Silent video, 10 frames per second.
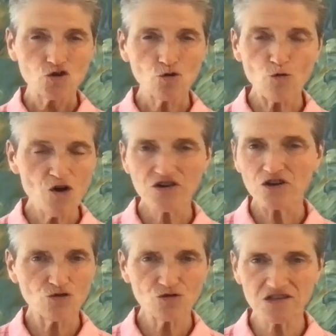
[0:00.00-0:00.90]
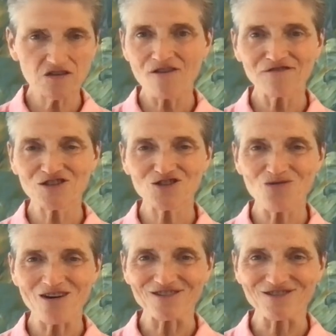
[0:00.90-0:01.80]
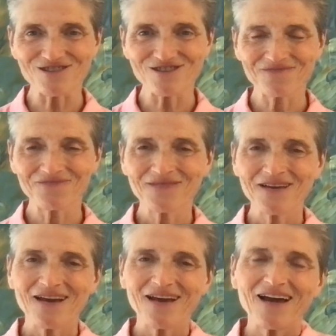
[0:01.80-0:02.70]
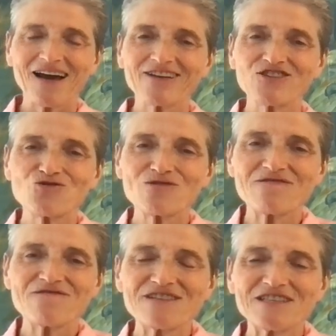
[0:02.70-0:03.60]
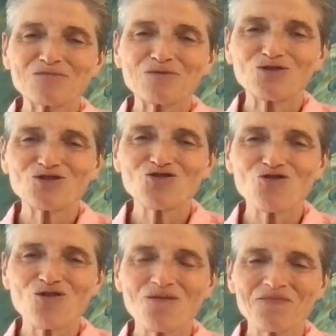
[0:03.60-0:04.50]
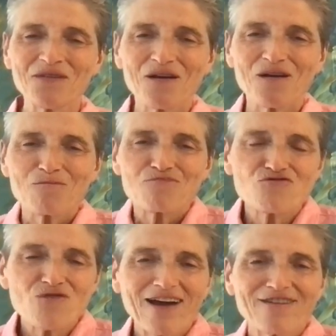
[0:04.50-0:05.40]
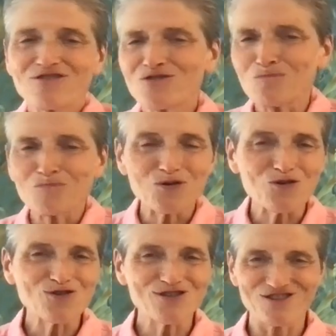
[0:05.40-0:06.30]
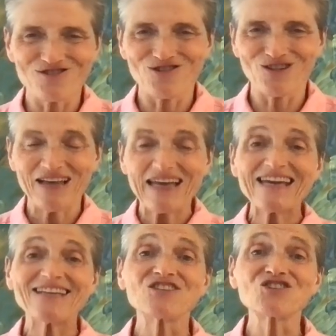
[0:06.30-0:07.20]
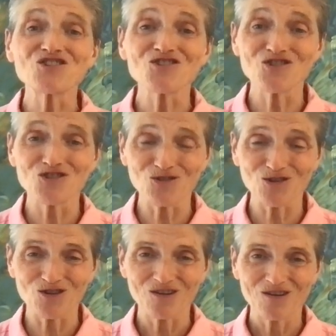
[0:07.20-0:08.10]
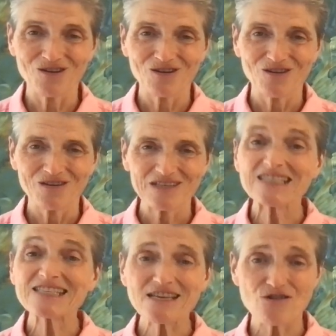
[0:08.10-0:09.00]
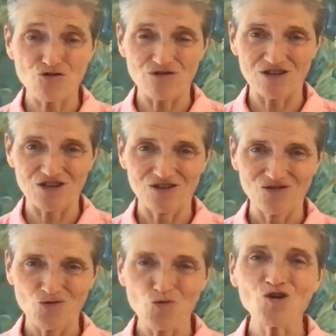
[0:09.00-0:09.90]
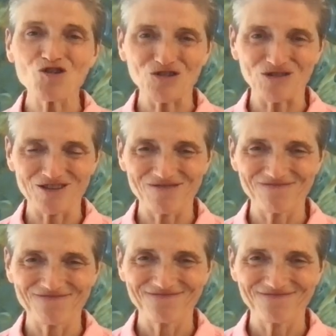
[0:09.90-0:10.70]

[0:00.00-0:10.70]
your work, your service to others, and your invisible, your private, personal, internal, secret world.